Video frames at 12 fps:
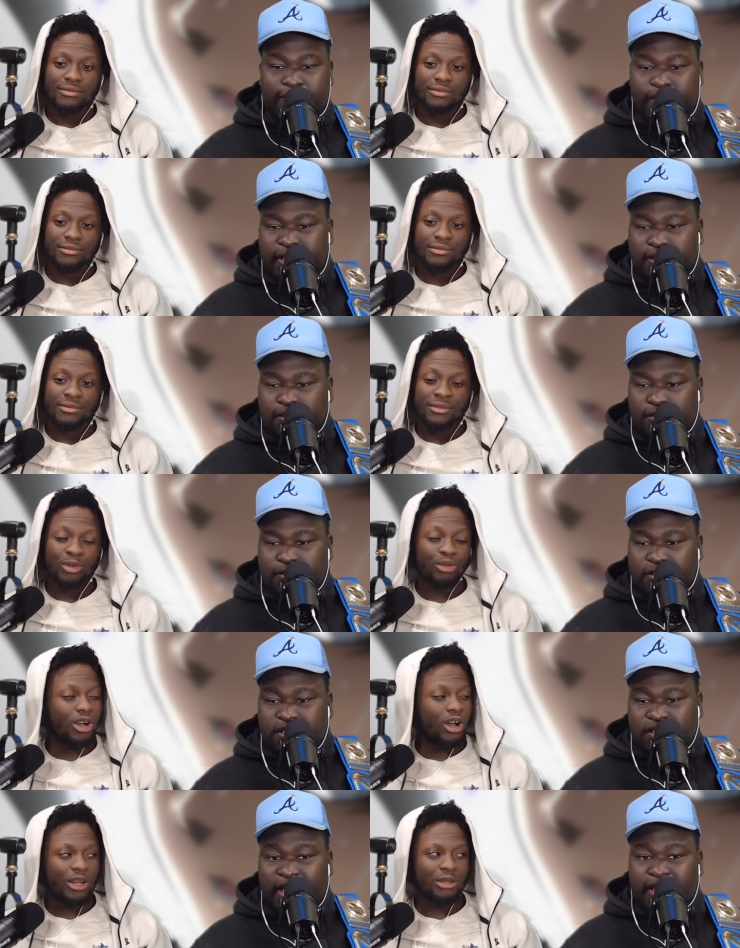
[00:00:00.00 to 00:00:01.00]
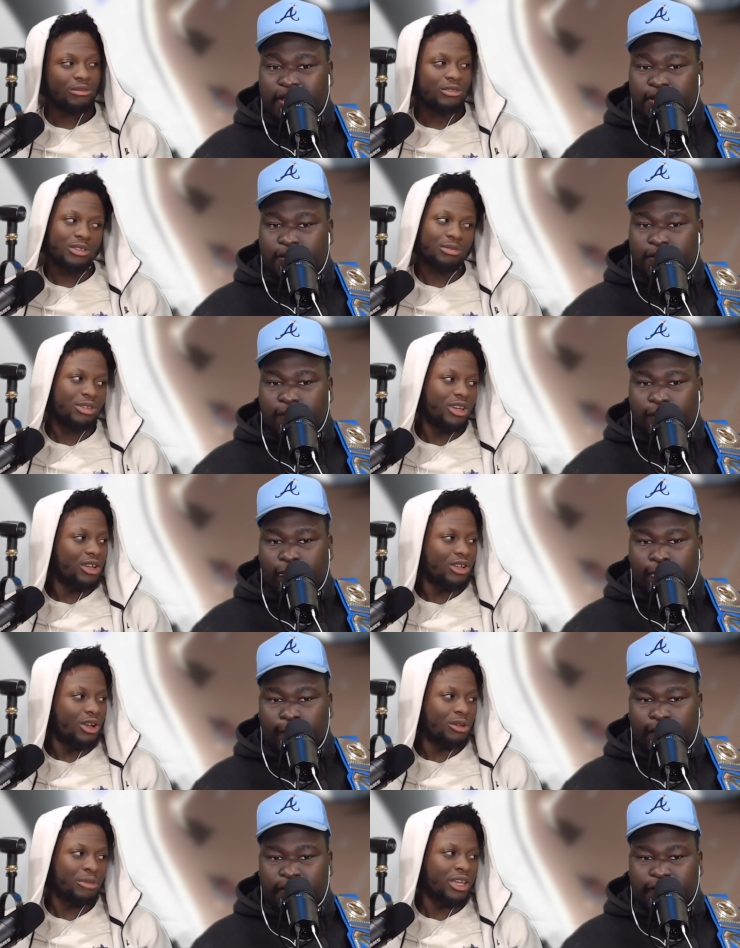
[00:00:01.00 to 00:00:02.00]
Speaker 1: um, went in well, second.
Speaker 2: The, to be honest,
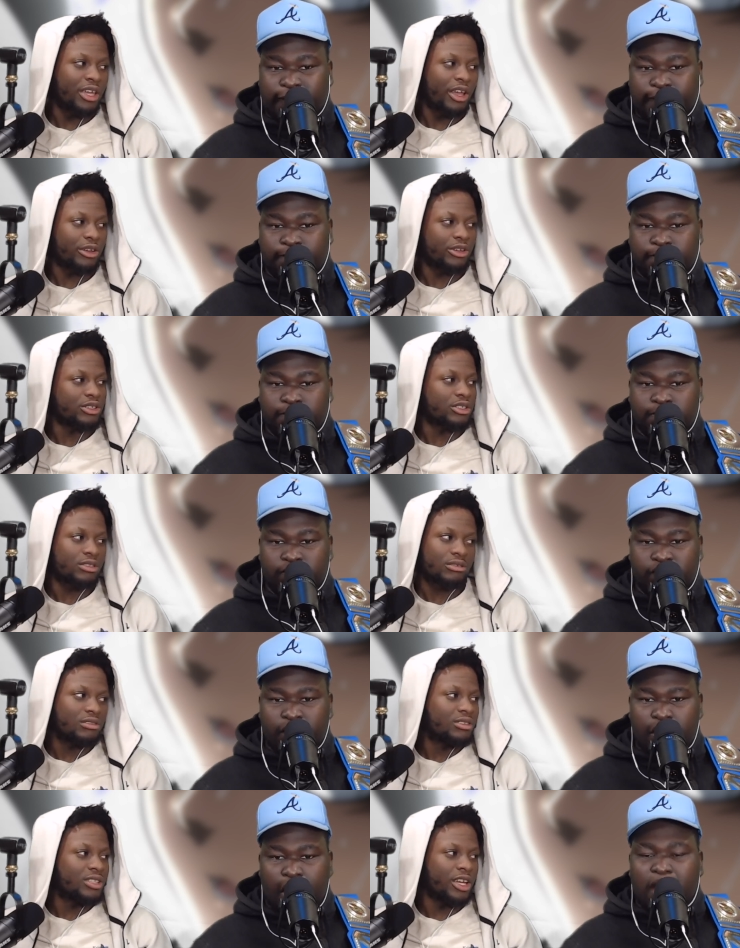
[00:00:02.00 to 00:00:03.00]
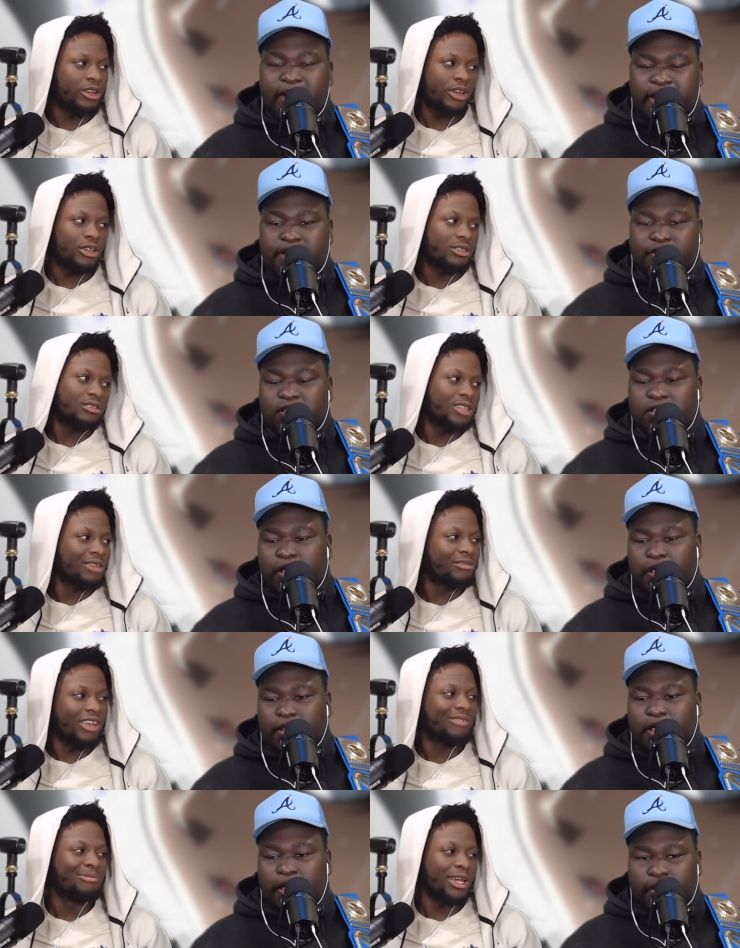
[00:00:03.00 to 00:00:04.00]
all the main characters. All the main characters is there.
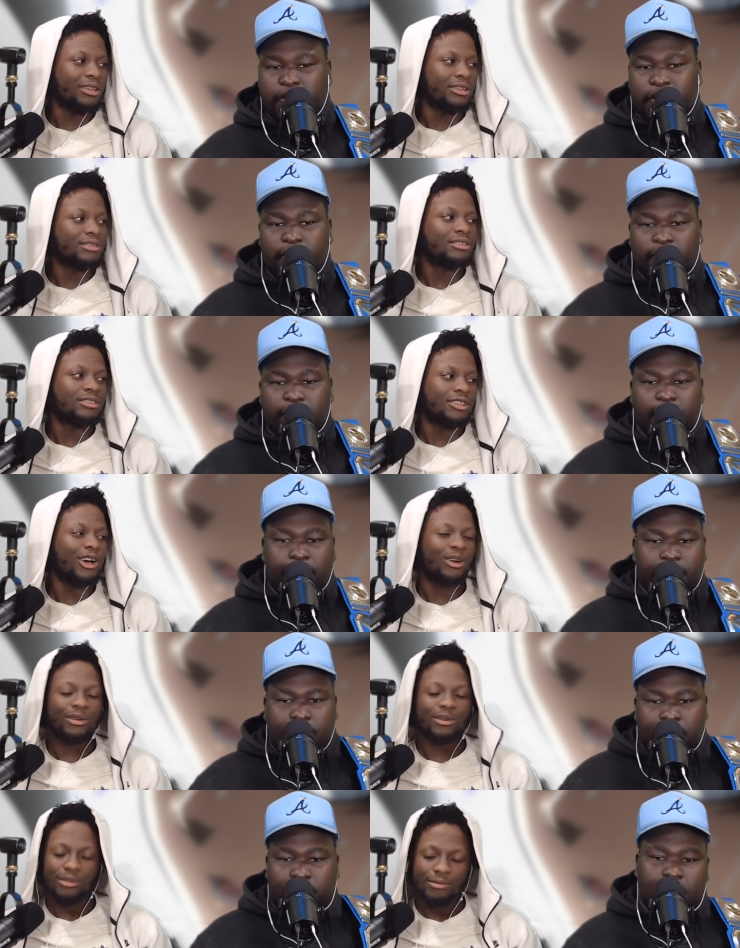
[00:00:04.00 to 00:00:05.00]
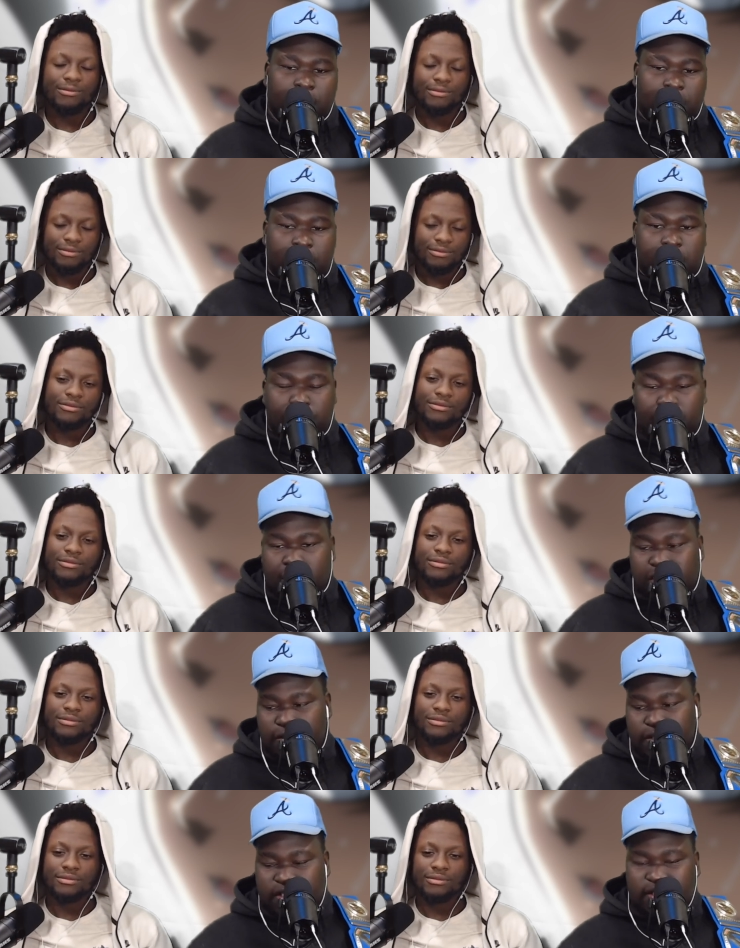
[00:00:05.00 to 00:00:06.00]
They, yeah, yeah, yeah,
Speaker 1: yeah. So. so, we're gonna
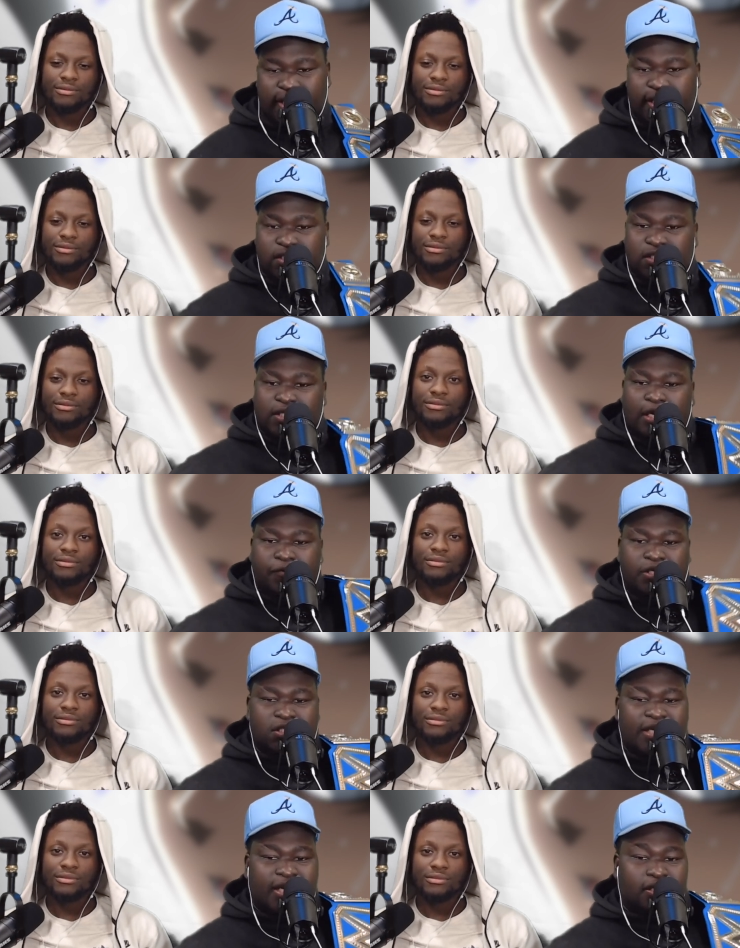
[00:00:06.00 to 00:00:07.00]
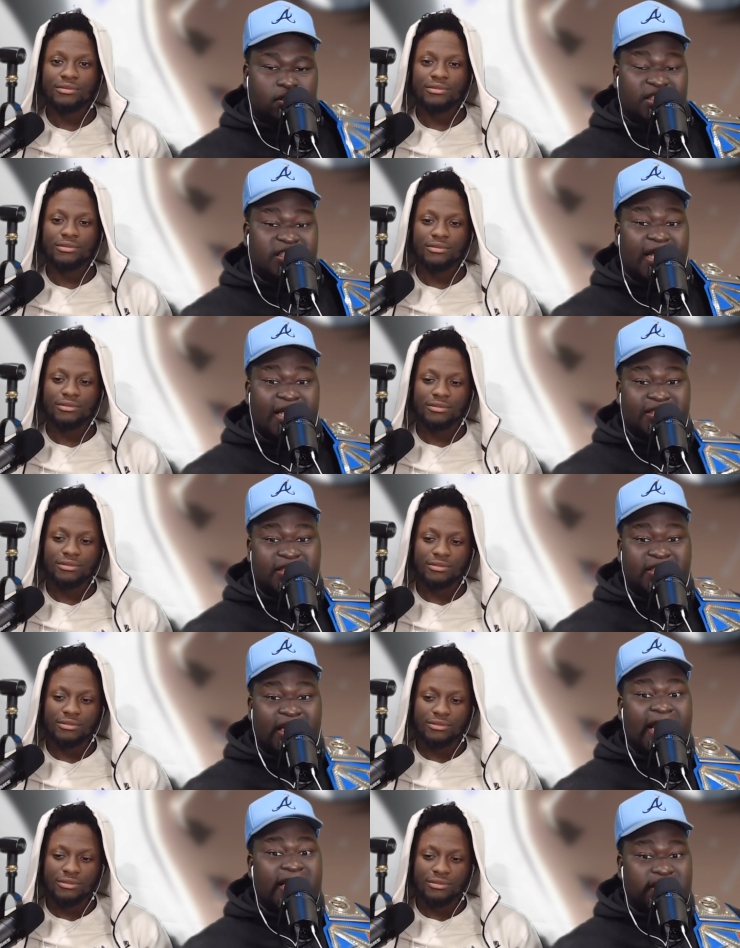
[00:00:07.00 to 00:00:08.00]
see what the second celebration, second the second
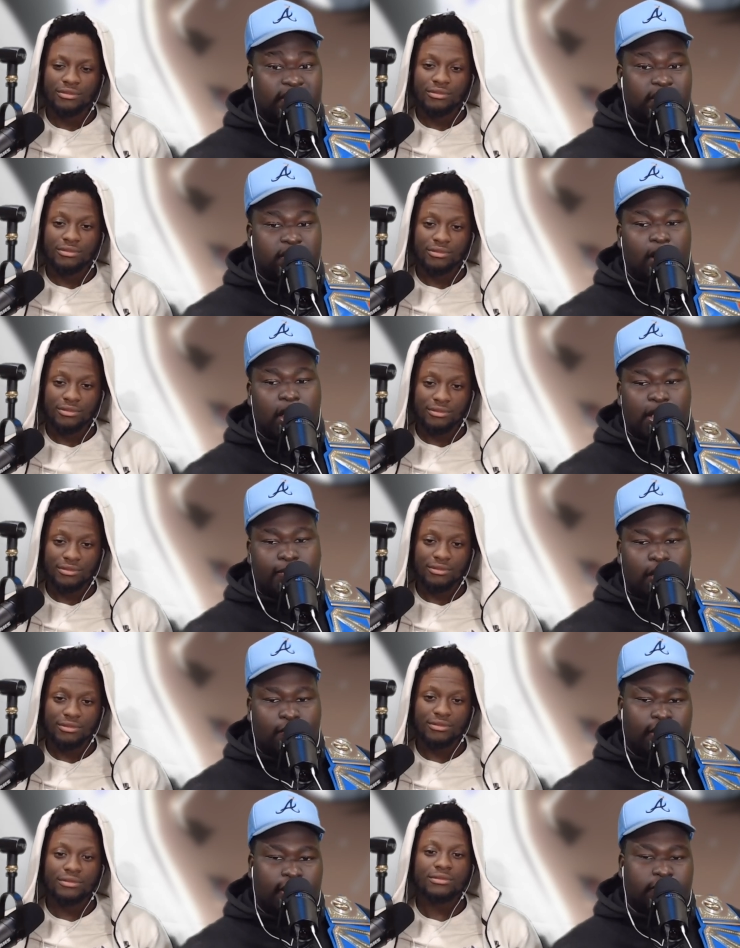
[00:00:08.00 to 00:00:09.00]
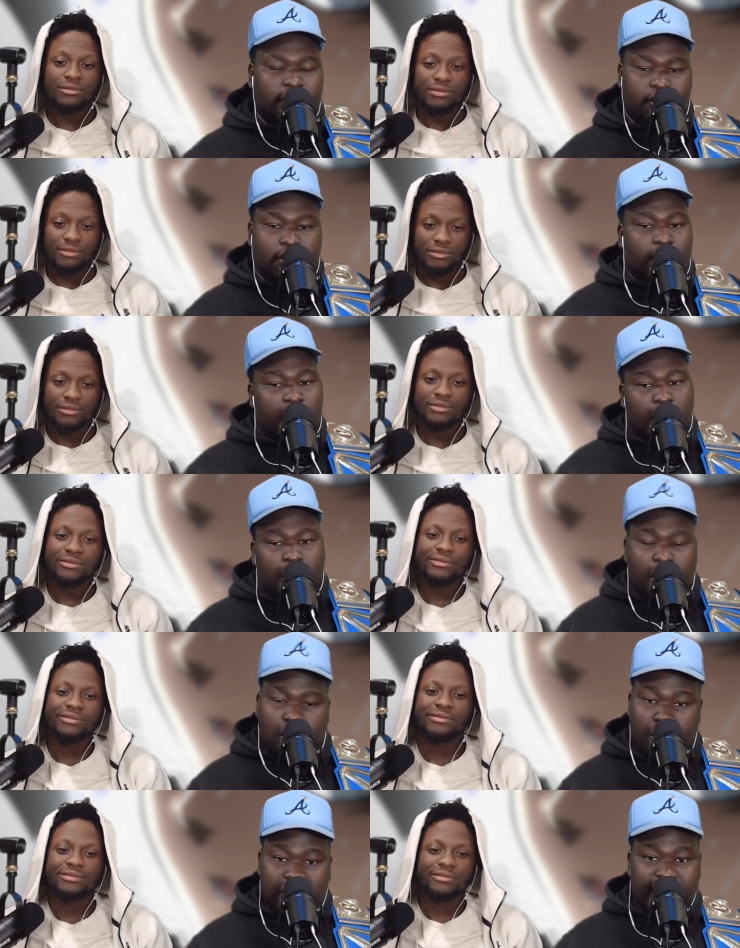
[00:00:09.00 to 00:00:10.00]
selection is talking about, man. But of course, I'm